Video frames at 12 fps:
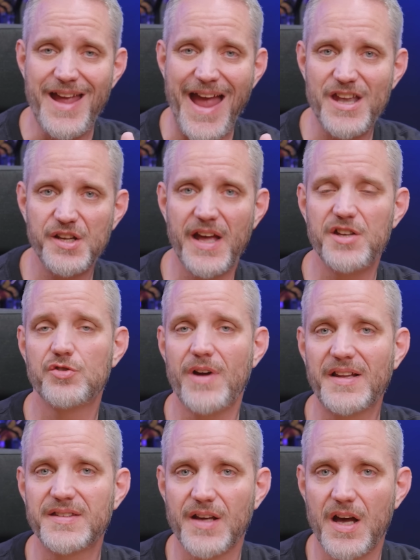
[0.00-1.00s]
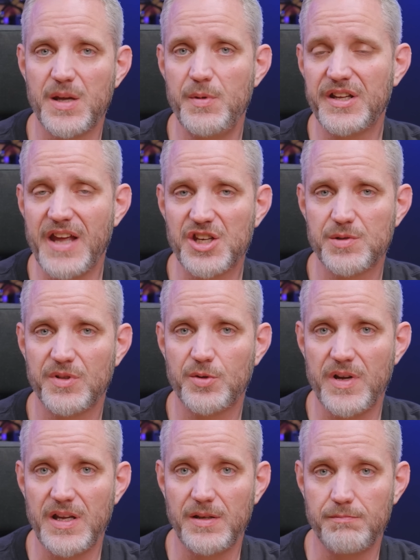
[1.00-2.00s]
And you get direct uh, communication
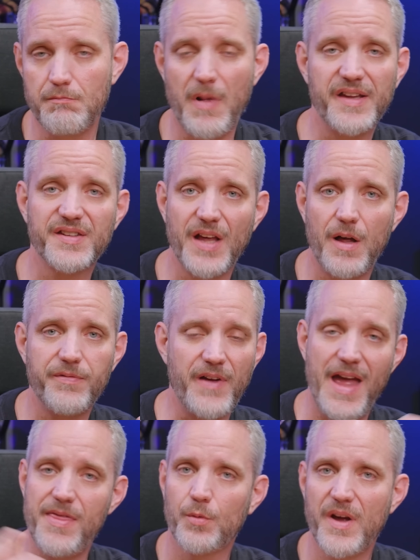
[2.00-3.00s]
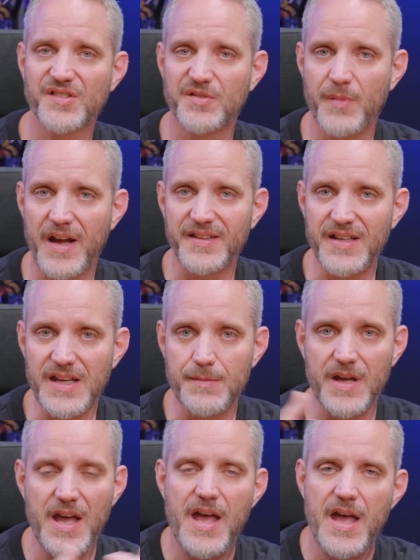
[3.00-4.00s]
between myself and the rest of my
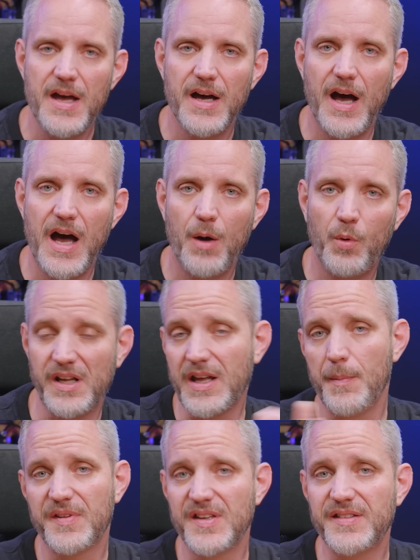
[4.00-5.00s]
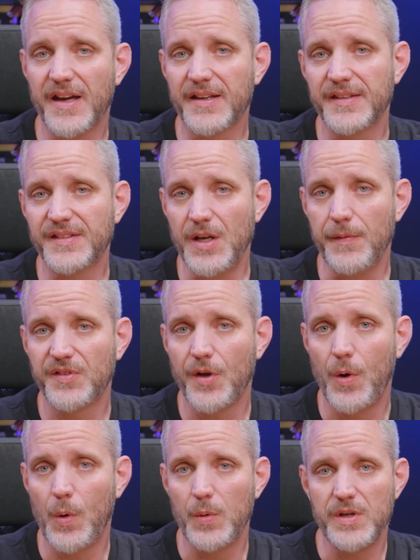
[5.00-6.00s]
team uh, when it comes to tech and stuff.
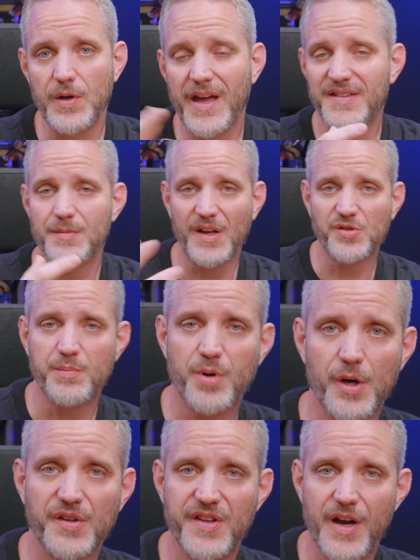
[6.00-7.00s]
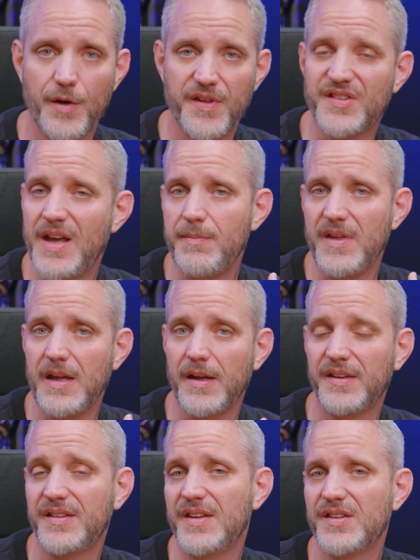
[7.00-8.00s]
So you get some extra perks there. The same thing
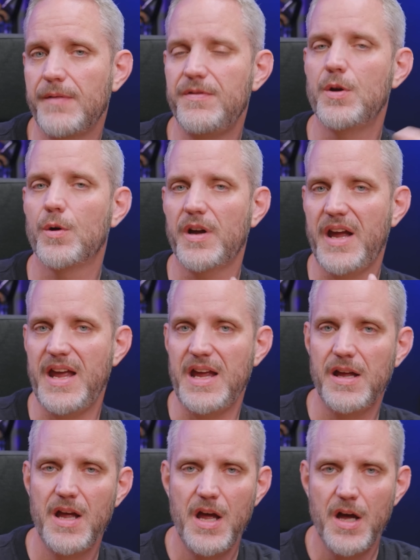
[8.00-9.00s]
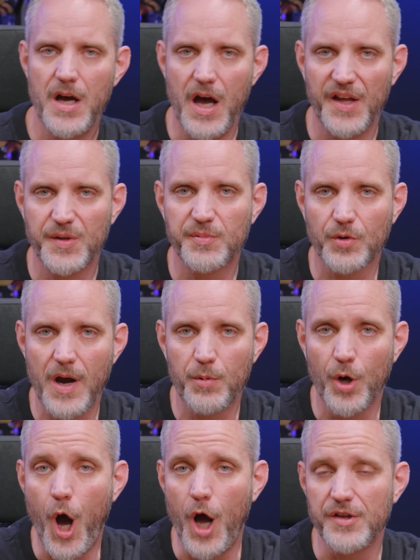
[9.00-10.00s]
exists if you're a uh,
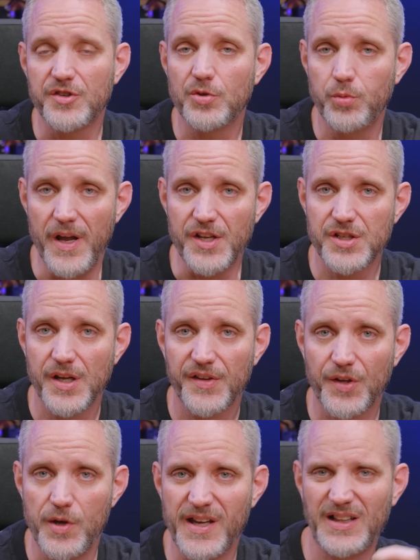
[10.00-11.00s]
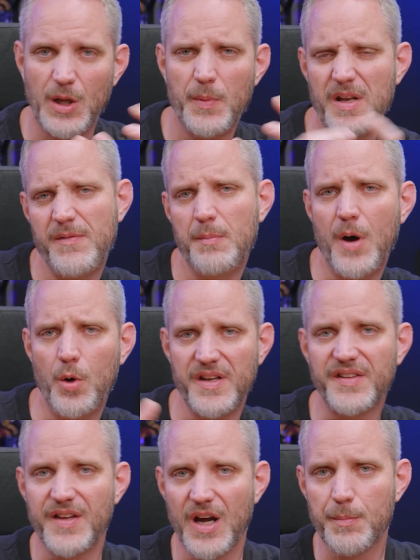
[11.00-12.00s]
subscriber on Twitch. So you get a little bit of a
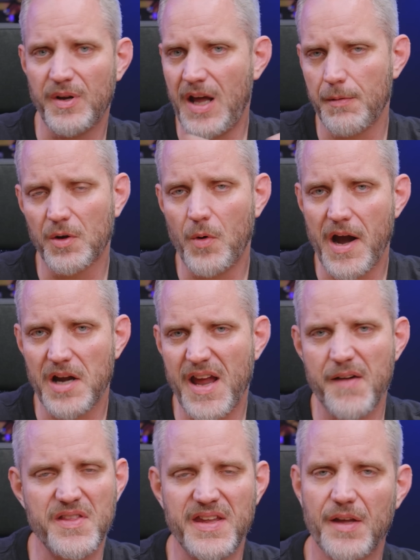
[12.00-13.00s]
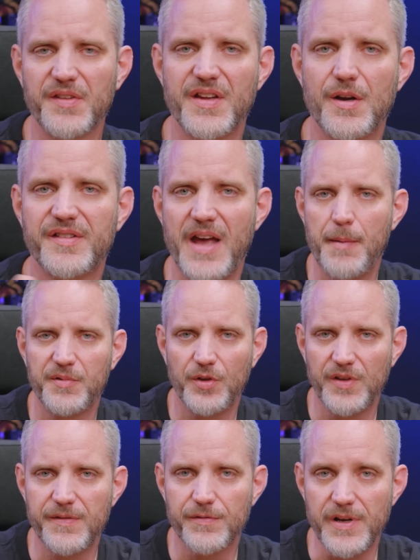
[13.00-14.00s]
bonus there, but not required. Everything else there is
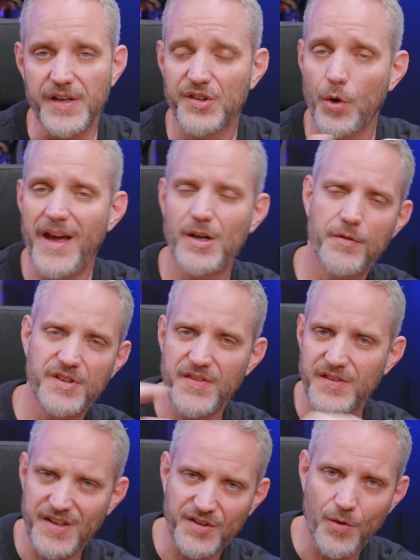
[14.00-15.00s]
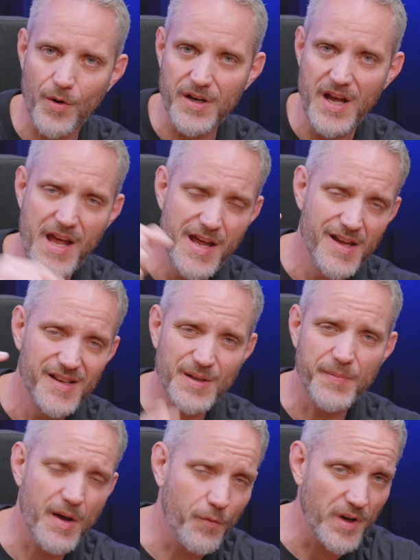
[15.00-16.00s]
absolutely free. So head over to the Discord,
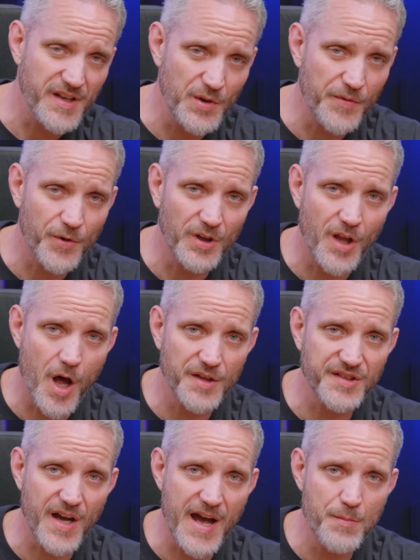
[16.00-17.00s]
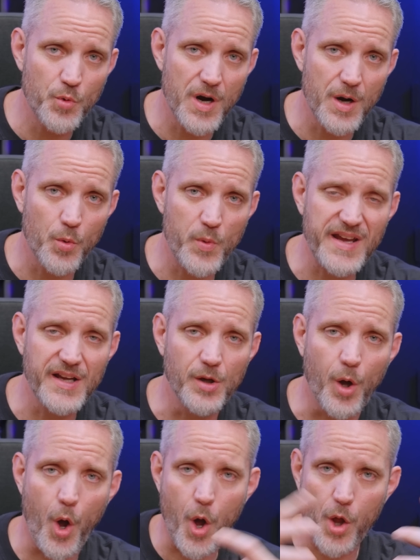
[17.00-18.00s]
something I've wanted to do for a long time where we
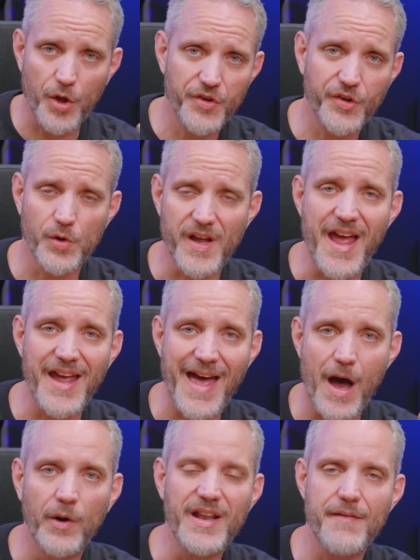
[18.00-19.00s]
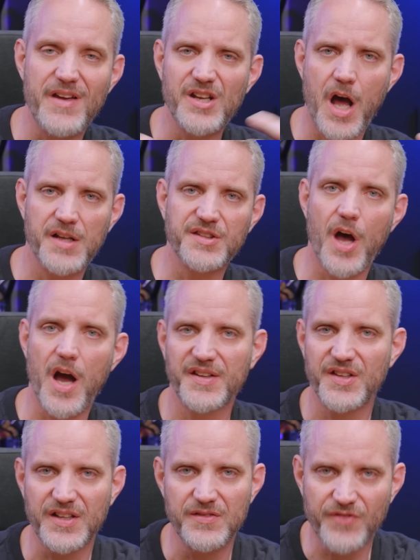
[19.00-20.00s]
can all sort of hang out and have a
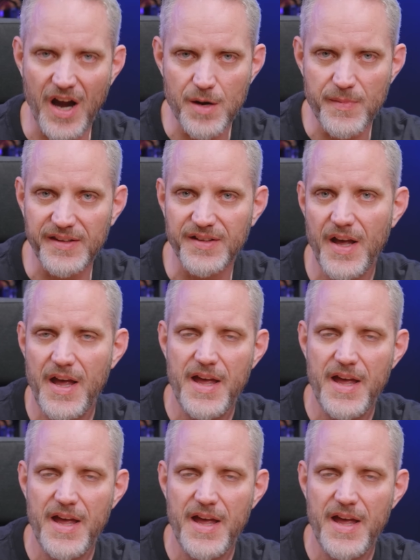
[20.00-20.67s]
non-toxic environment